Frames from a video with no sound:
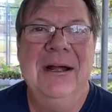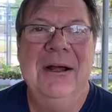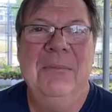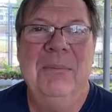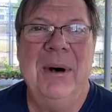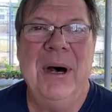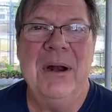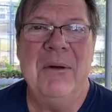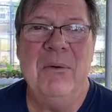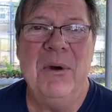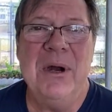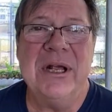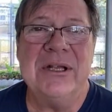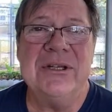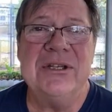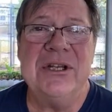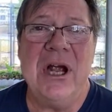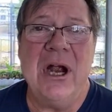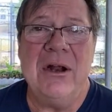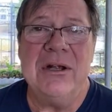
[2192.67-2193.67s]
But
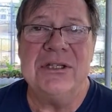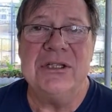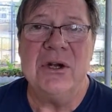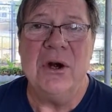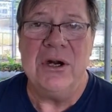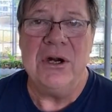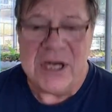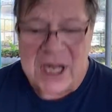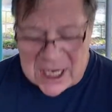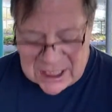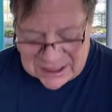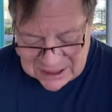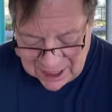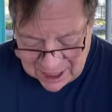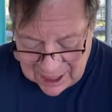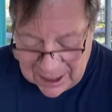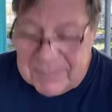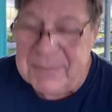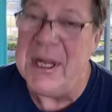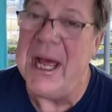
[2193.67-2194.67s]

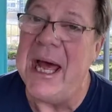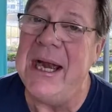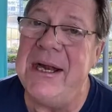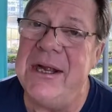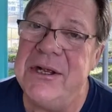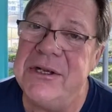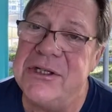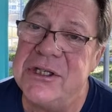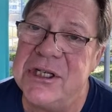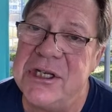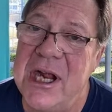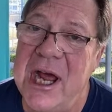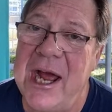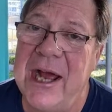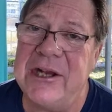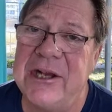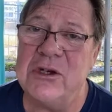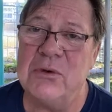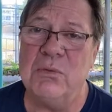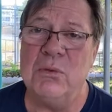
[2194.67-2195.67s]
ricksarastar.com. That is an
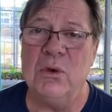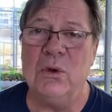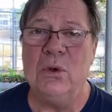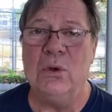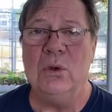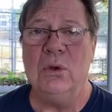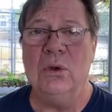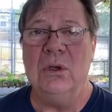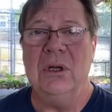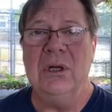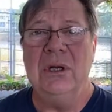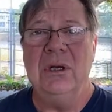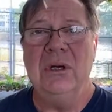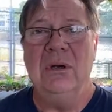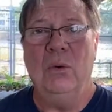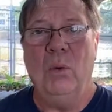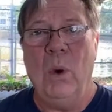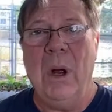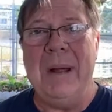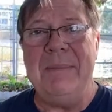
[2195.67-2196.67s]
actual
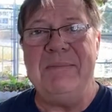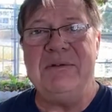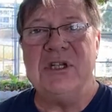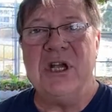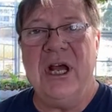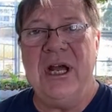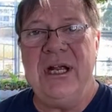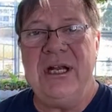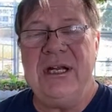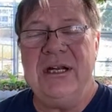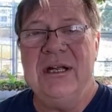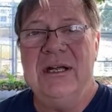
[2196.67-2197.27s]
website.